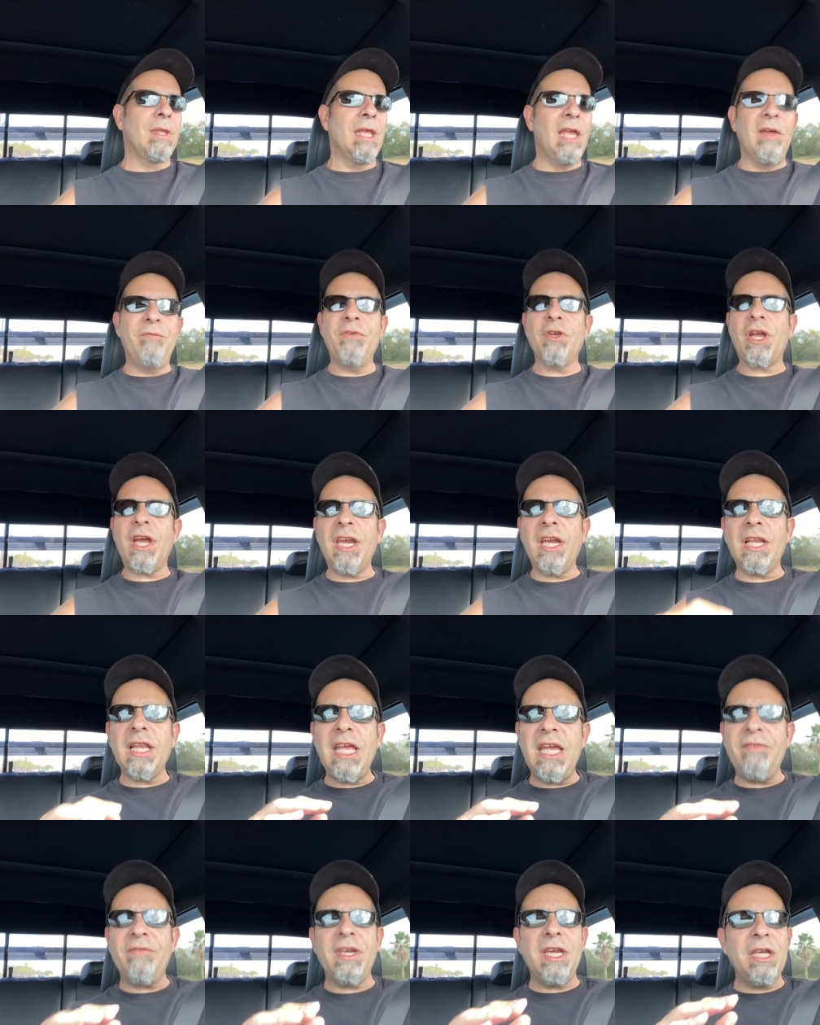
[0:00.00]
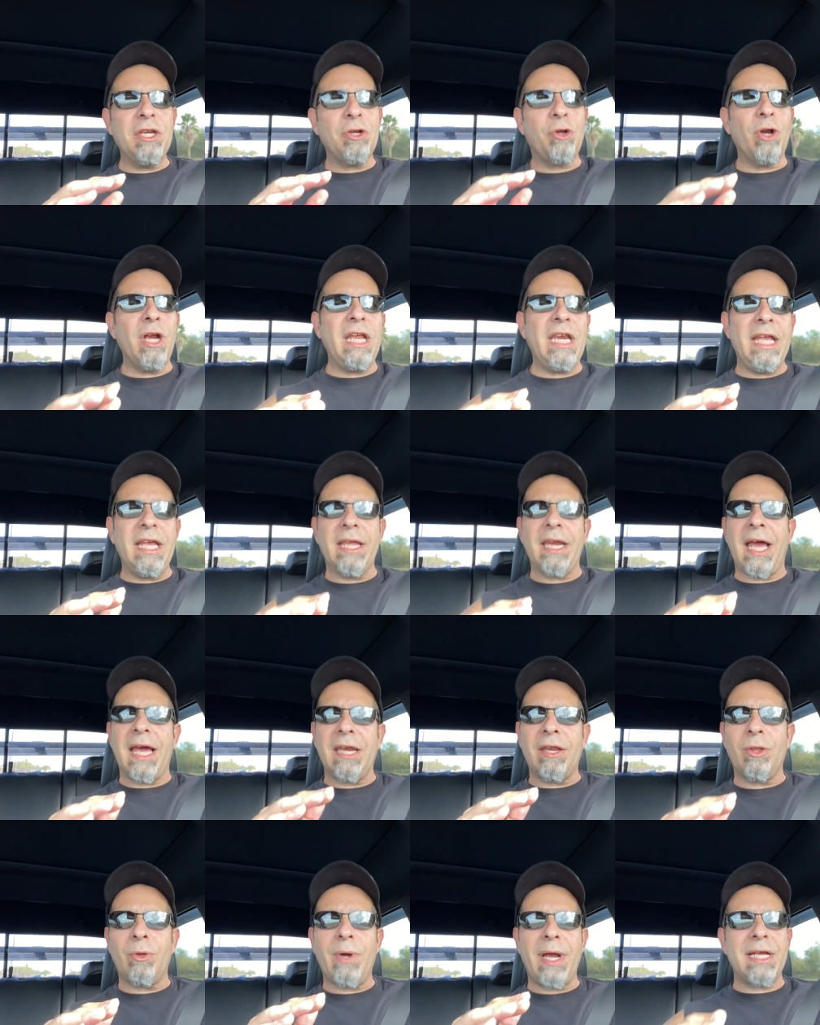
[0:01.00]
If you're gonna leave an ingredient out
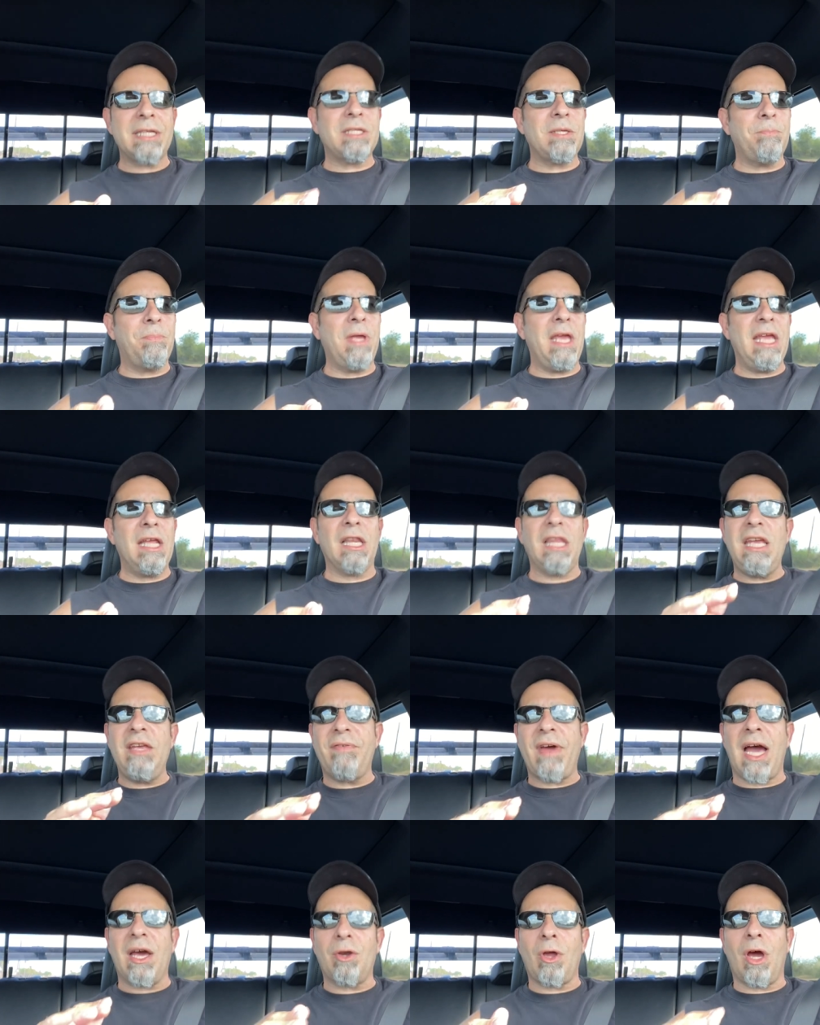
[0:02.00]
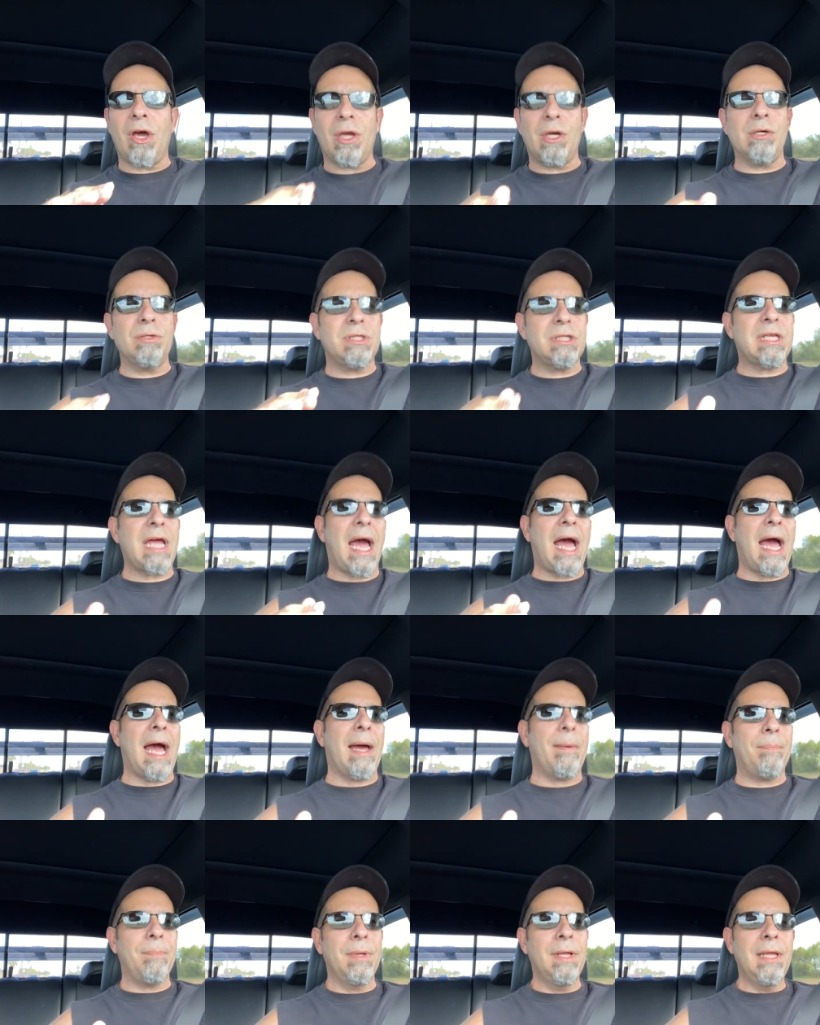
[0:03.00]
of the recipe, leave out auto
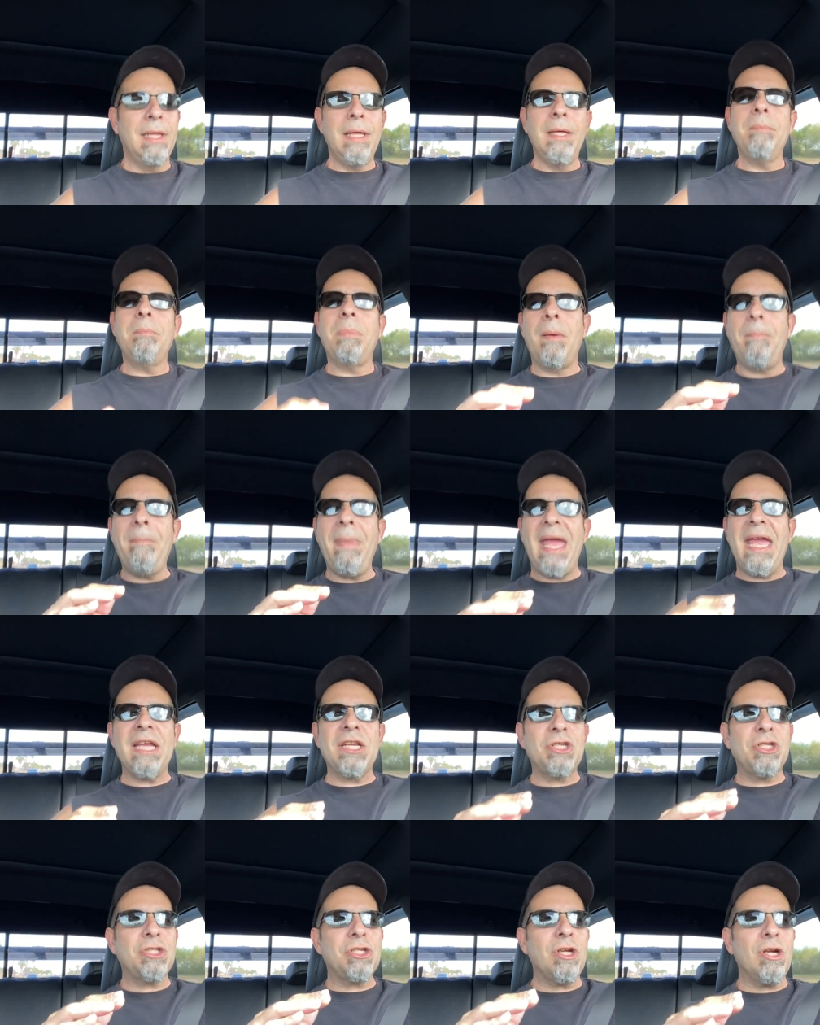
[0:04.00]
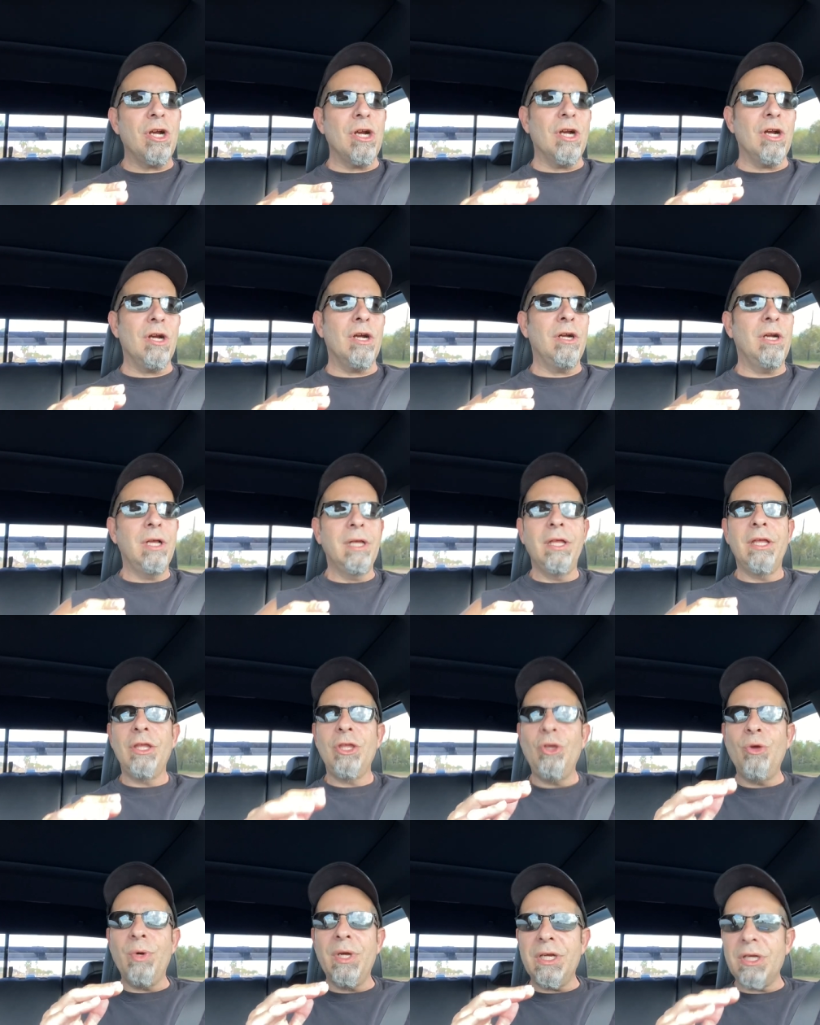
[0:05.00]
stop. But make sure
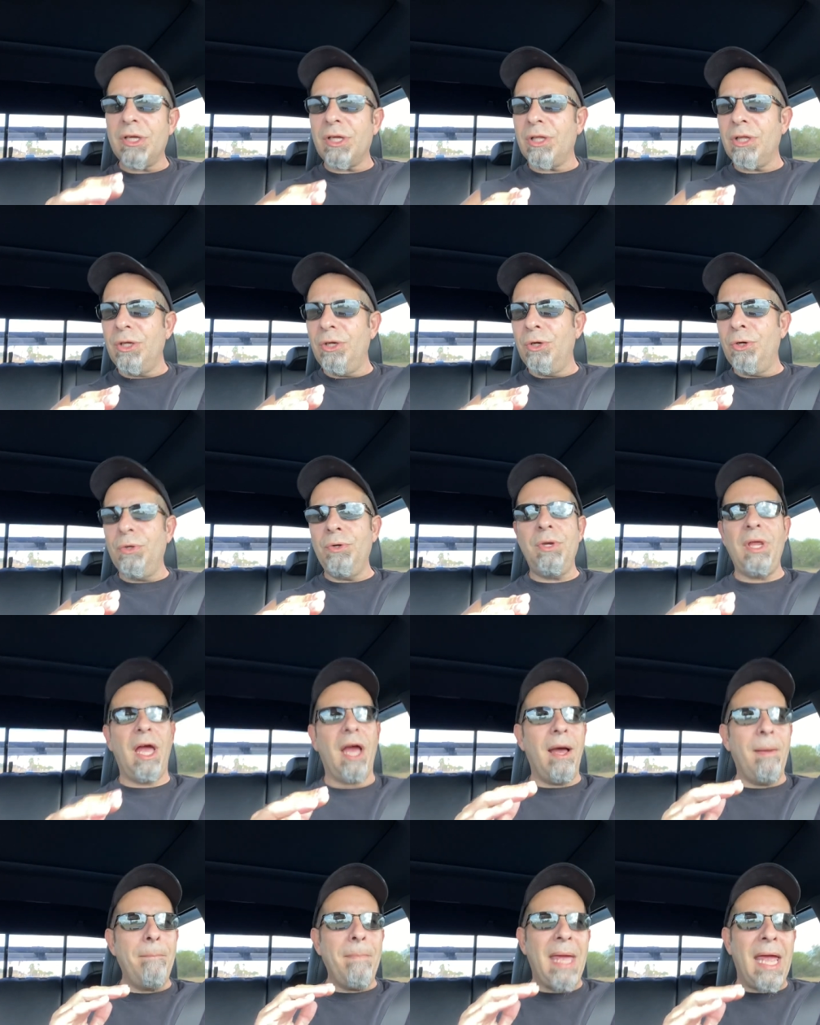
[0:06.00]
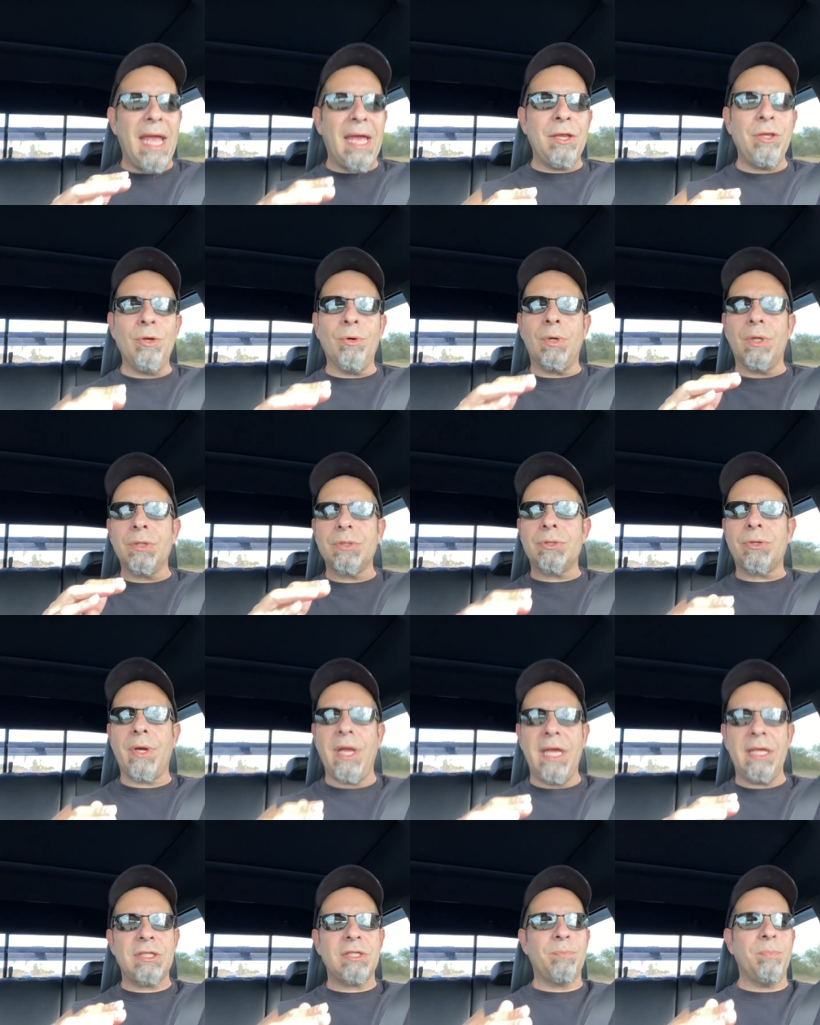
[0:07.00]
you include a manual
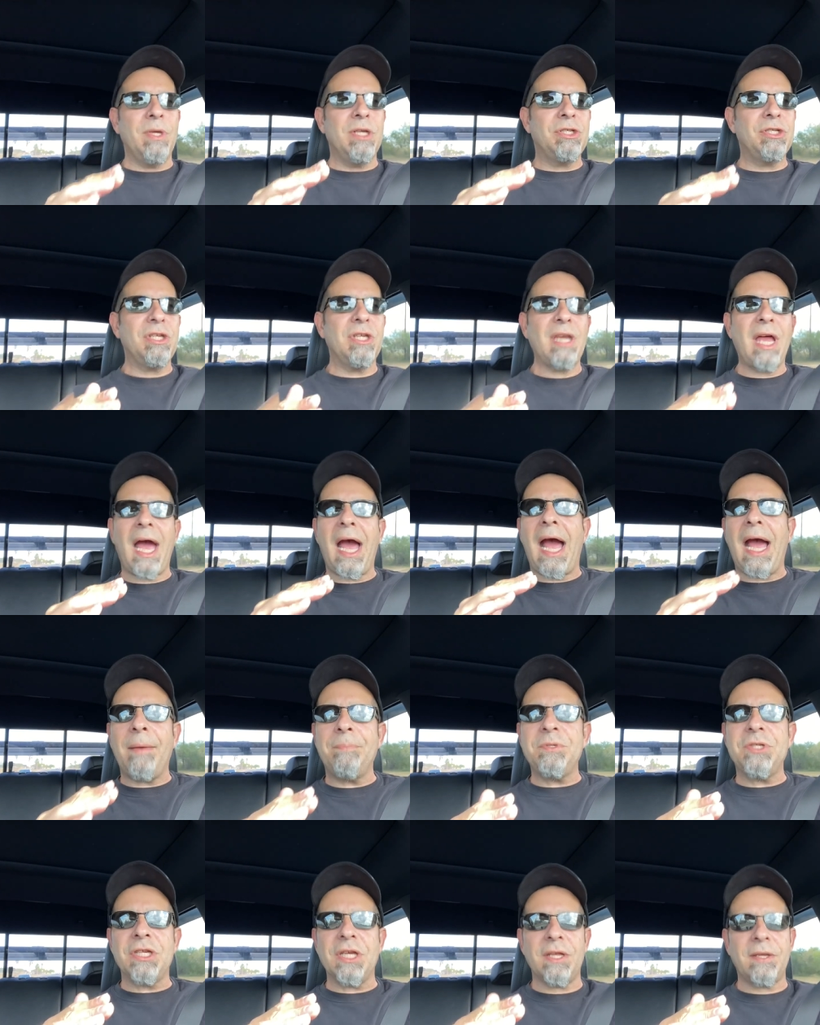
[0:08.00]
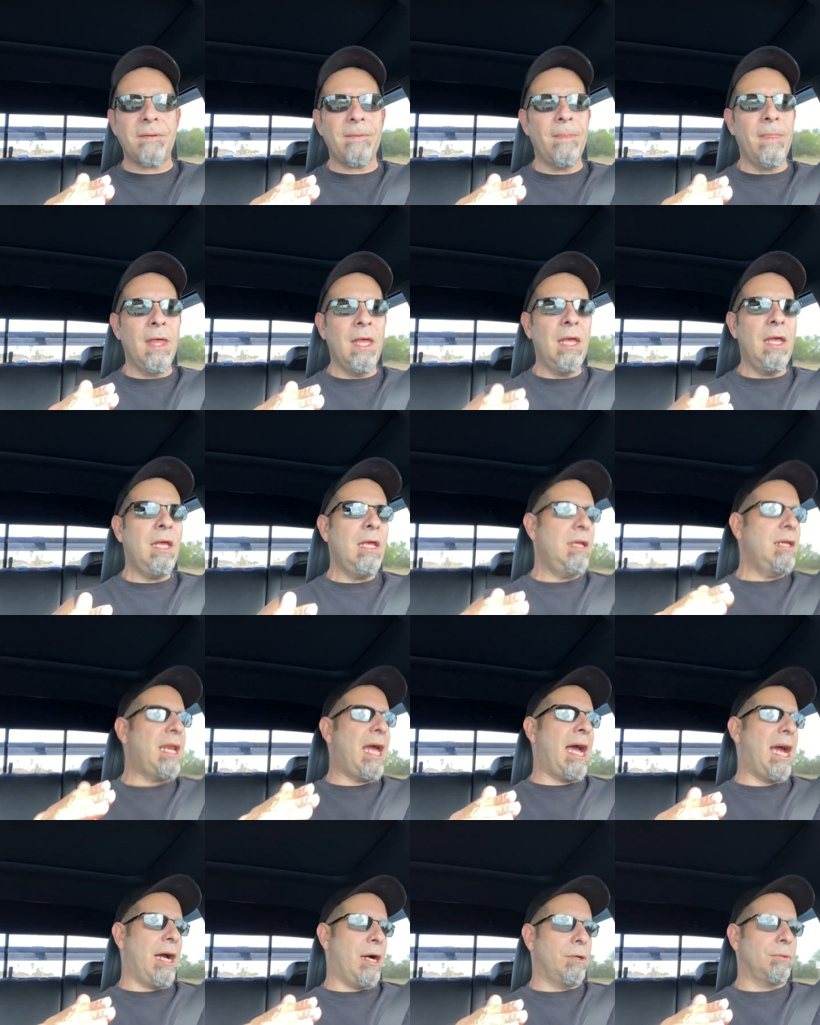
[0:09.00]
transmission option.
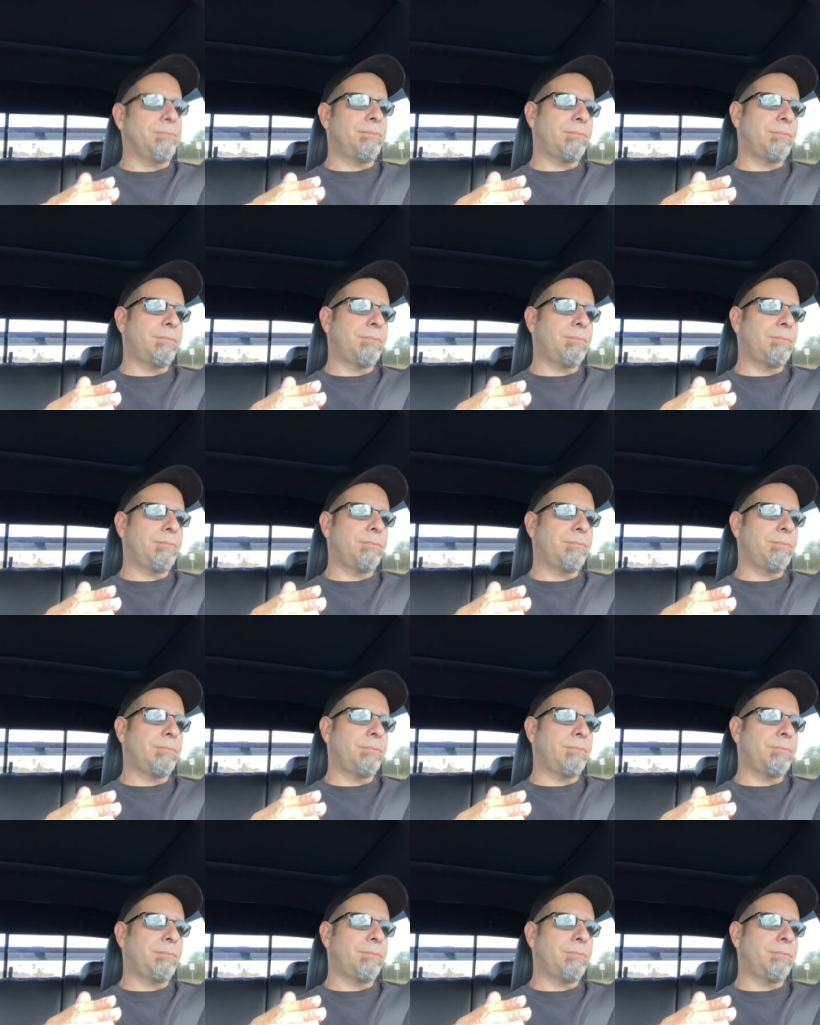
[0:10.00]
Now,